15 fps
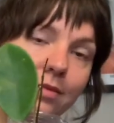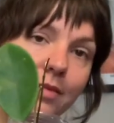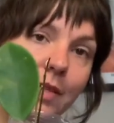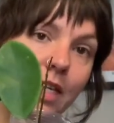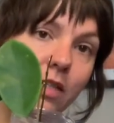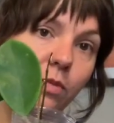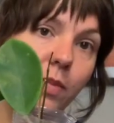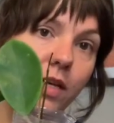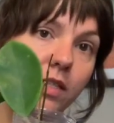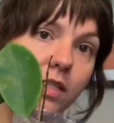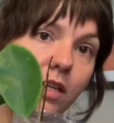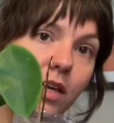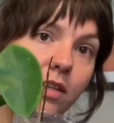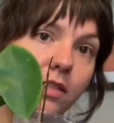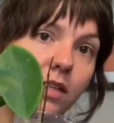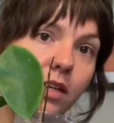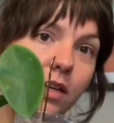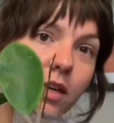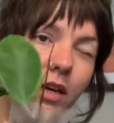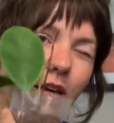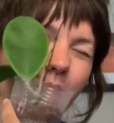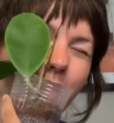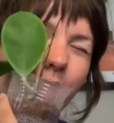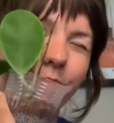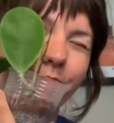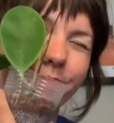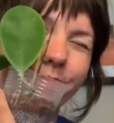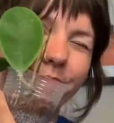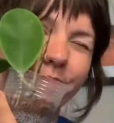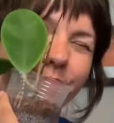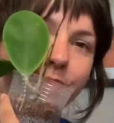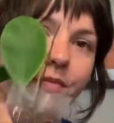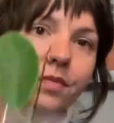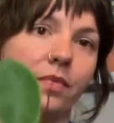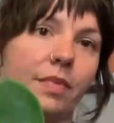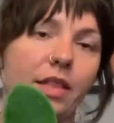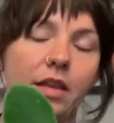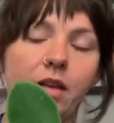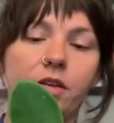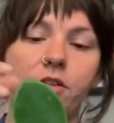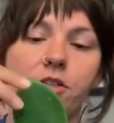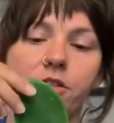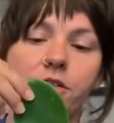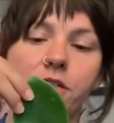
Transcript: as basic as I can get. Just